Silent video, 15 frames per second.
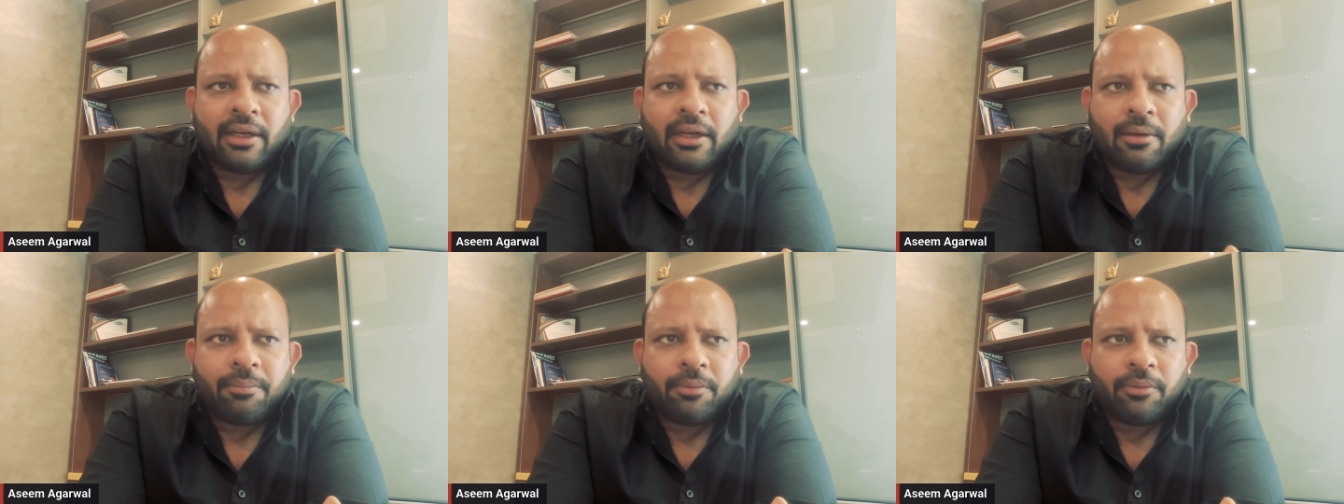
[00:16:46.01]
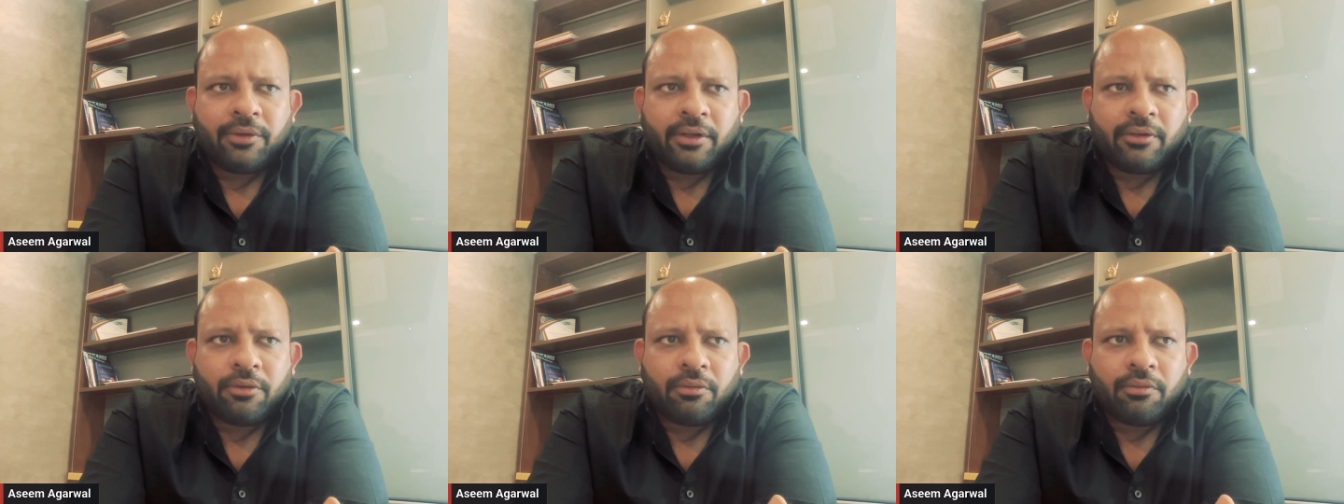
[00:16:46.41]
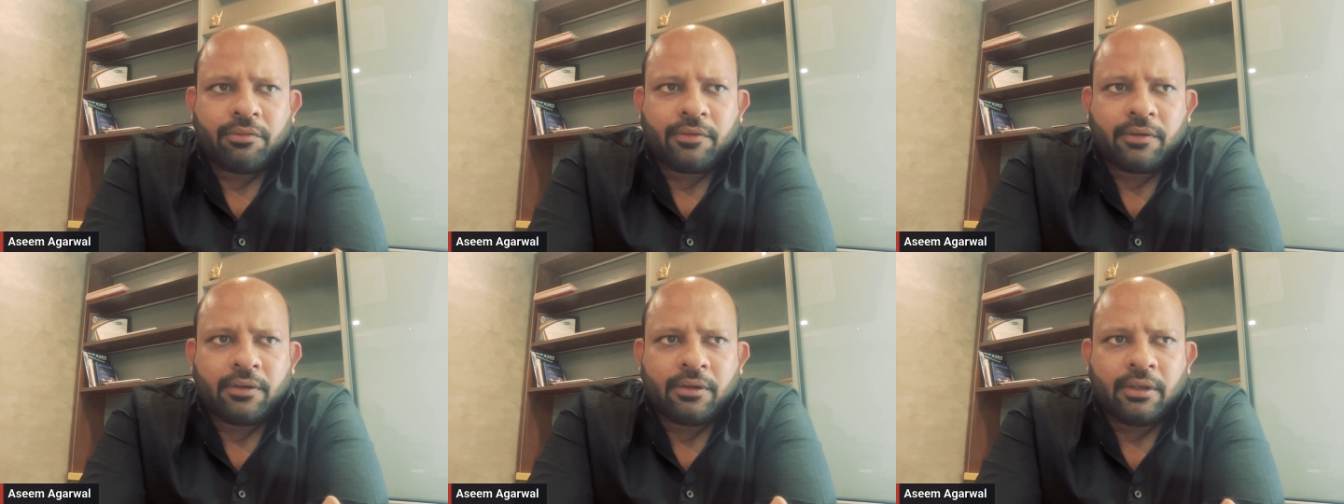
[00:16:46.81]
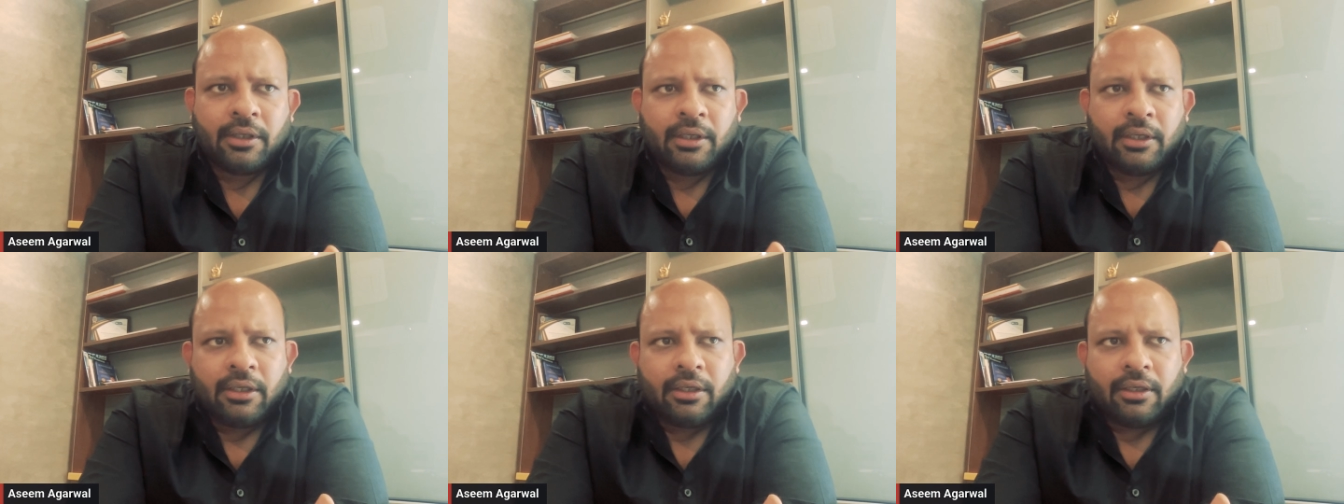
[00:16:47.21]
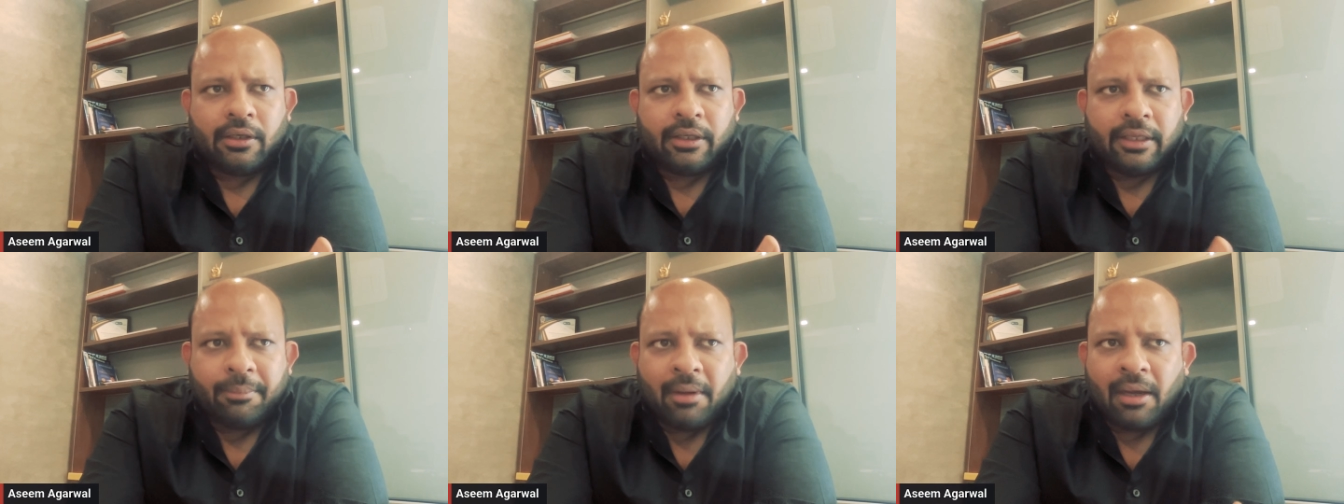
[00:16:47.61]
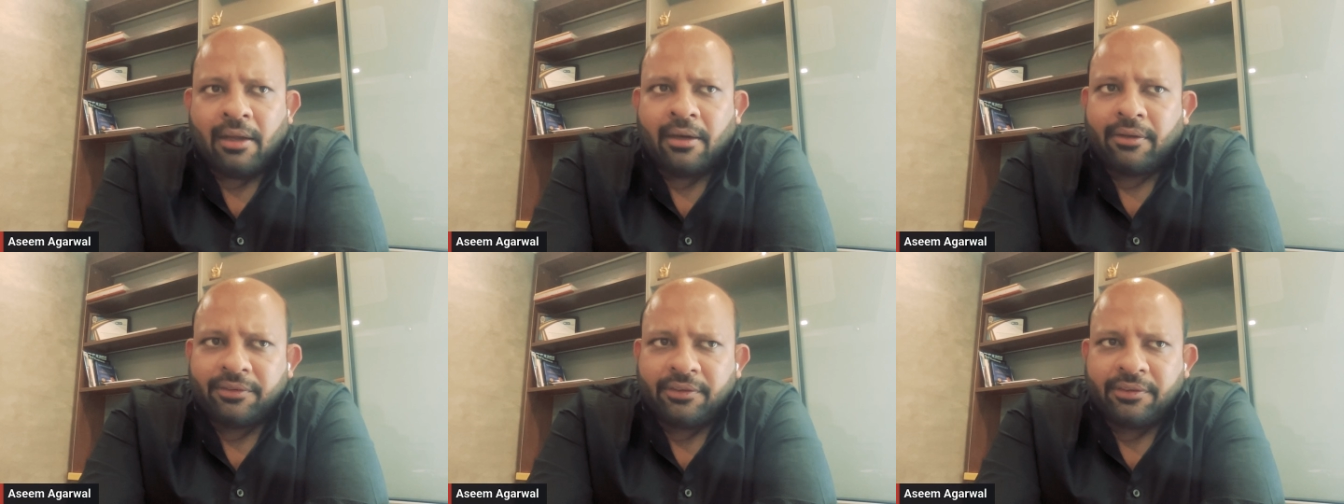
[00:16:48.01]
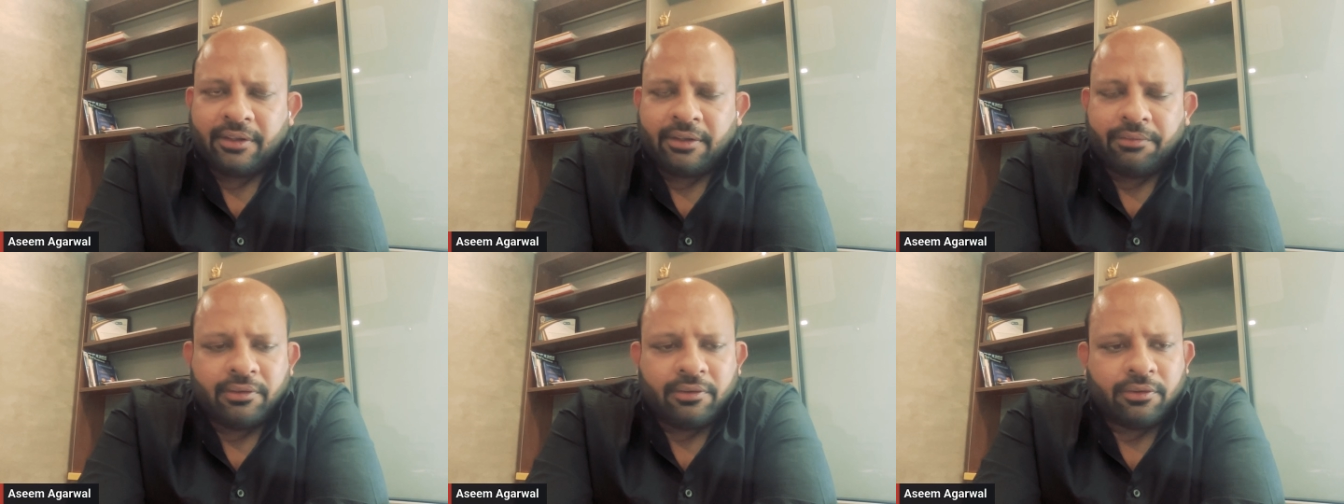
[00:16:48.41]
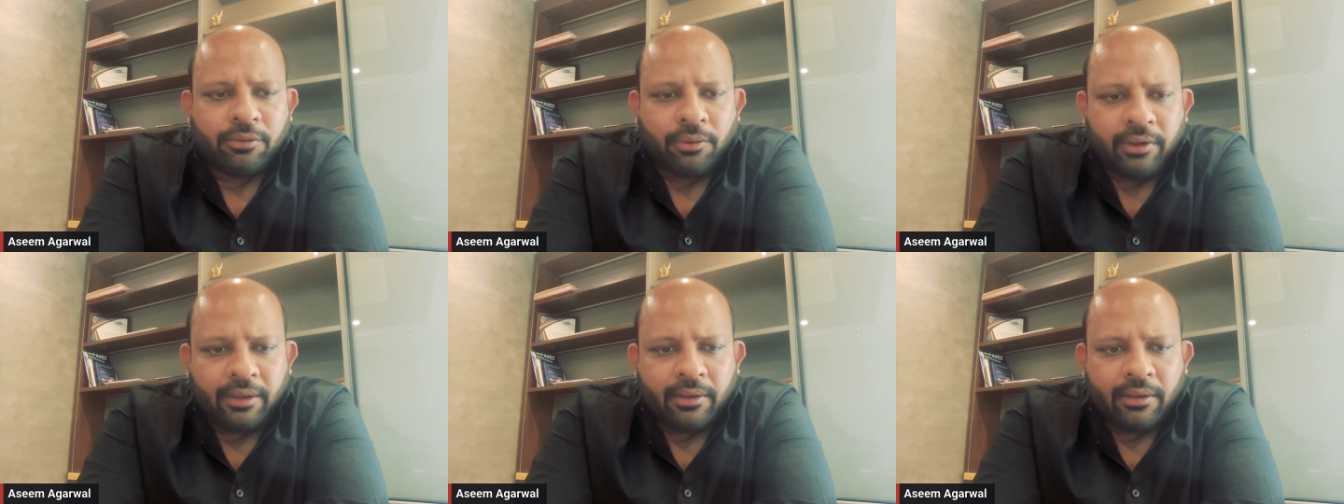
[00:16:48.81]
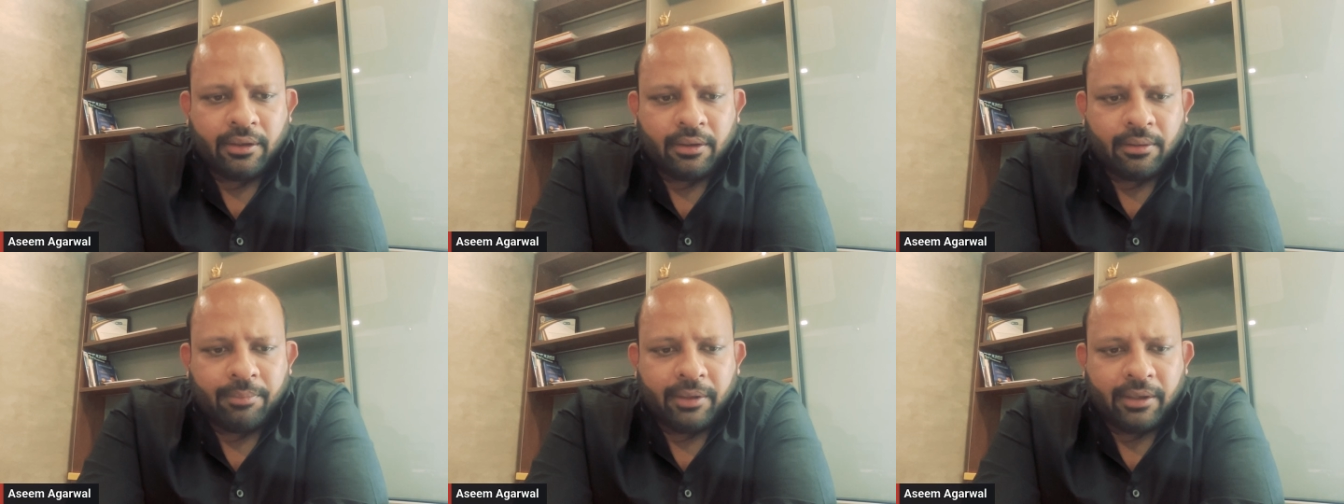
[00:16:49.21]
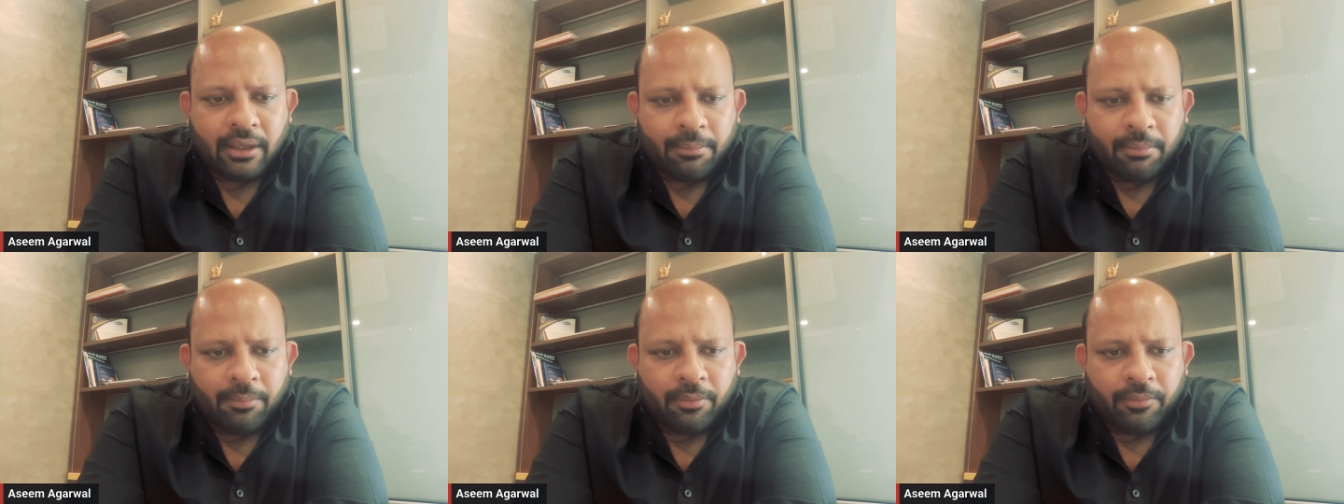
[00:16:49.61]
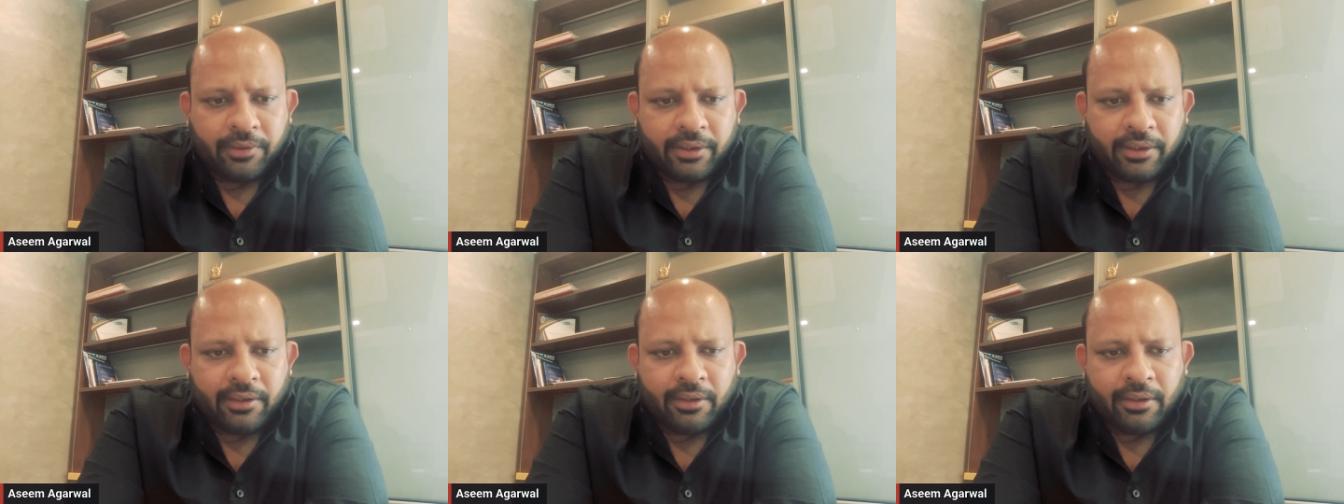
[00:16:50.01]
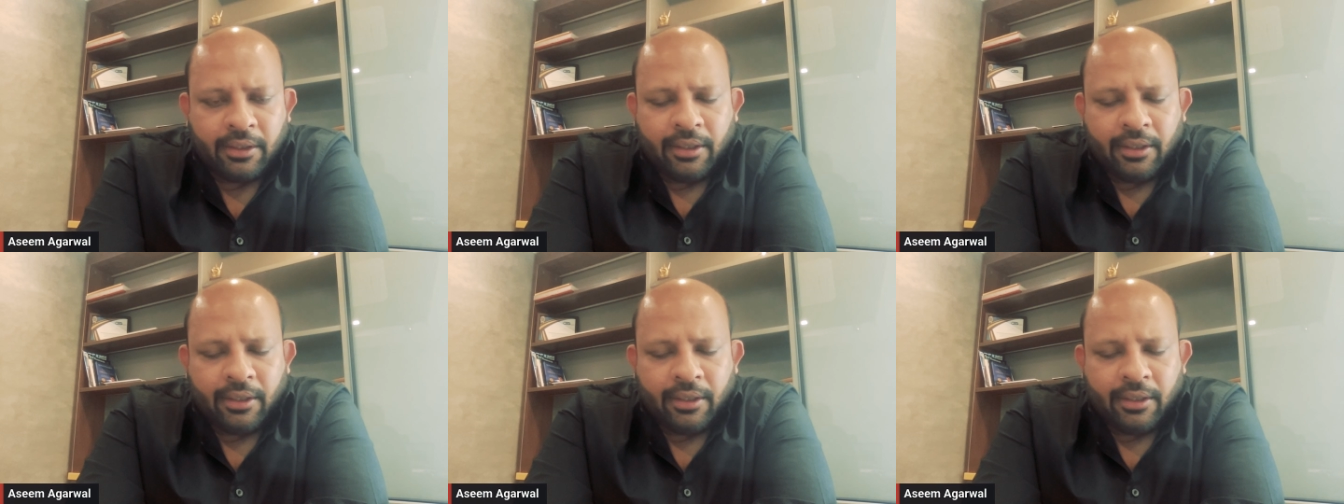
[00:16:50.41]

There are projects of Imar, Azizi, which is already been come up over there.